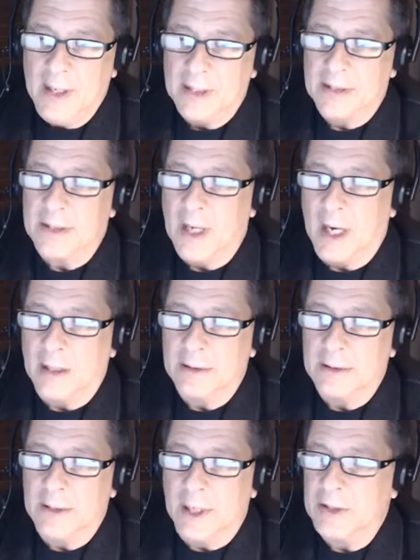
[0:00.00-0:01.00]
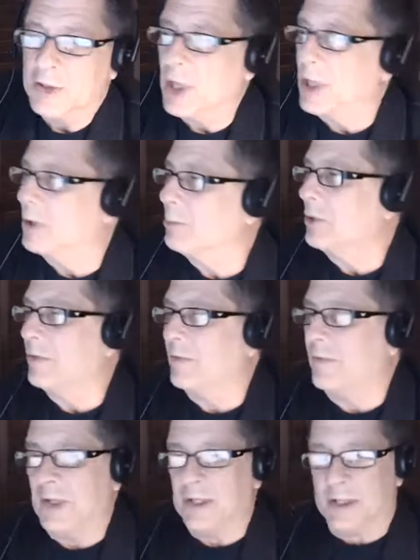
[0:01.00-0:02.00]
it's not a
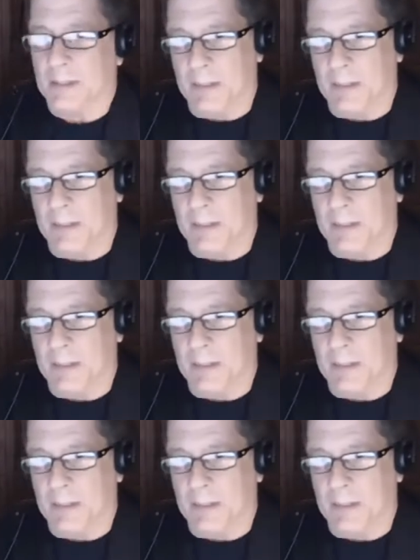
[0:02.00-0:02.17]
jailable offense,